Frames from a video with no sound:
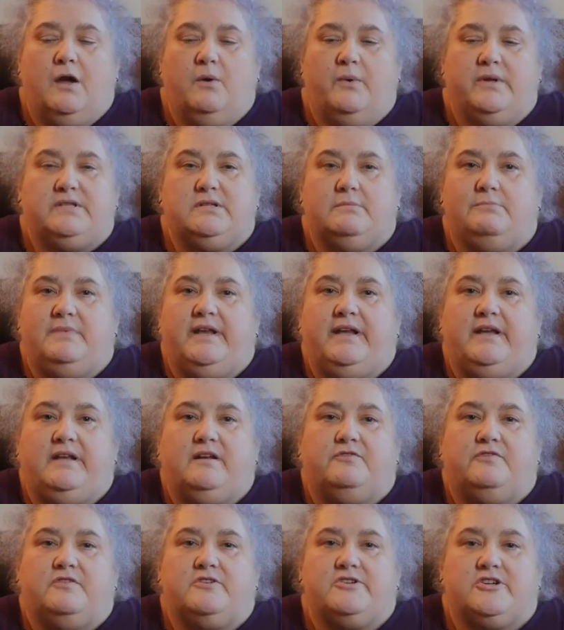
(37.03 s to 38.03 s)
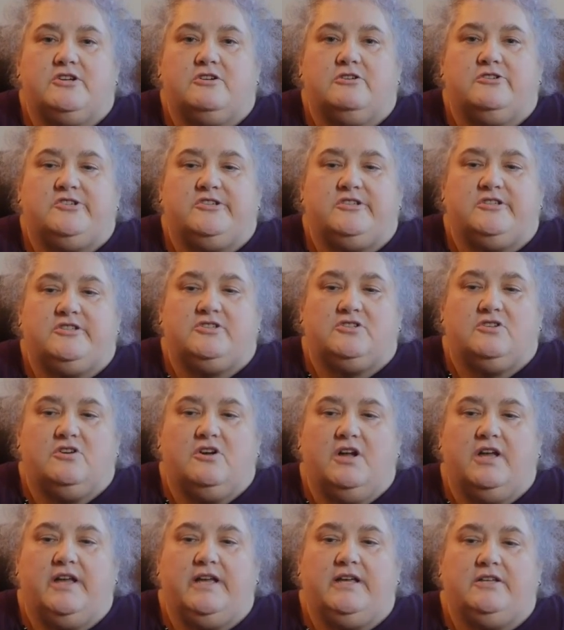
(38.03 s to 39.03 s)
I went to many different churches
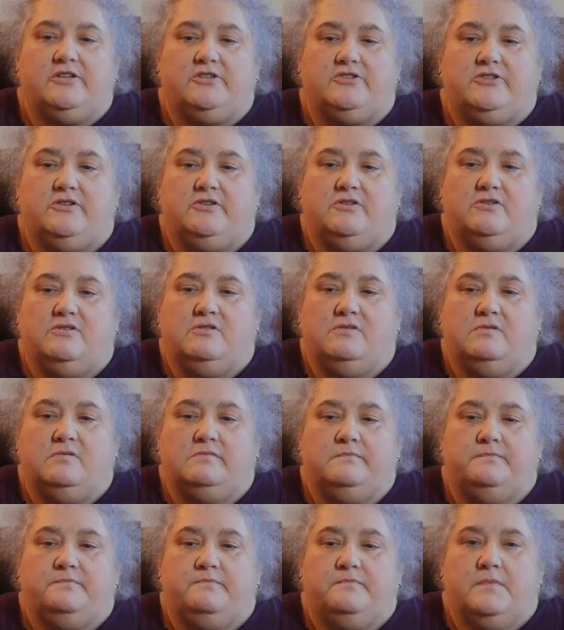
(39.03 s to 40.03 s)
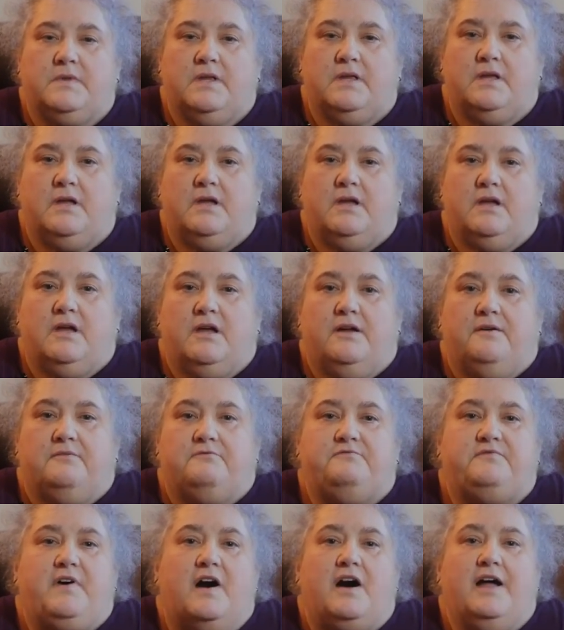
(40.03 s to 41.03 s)
trying
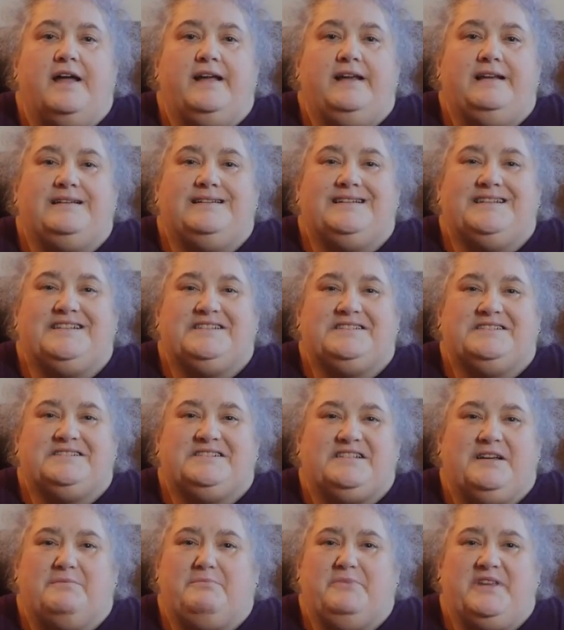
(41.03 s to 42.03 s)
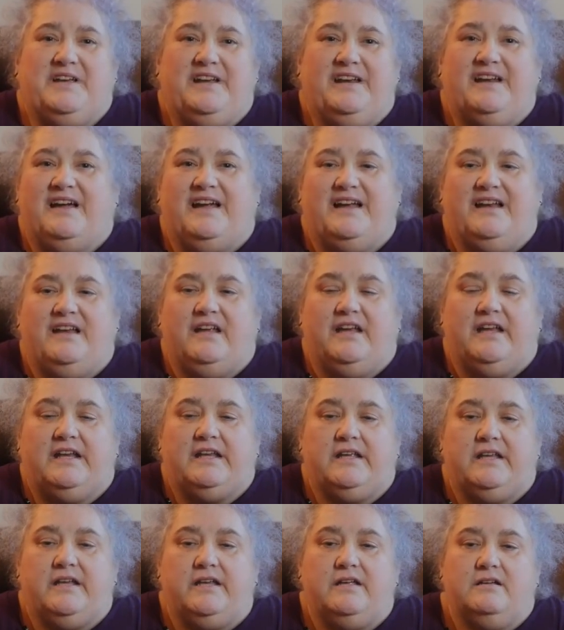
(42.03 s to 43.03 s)
to find something I
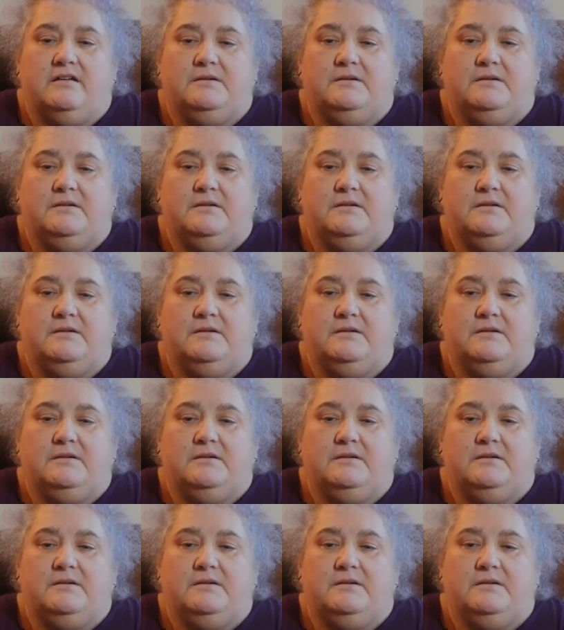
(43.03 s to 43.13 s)
needed,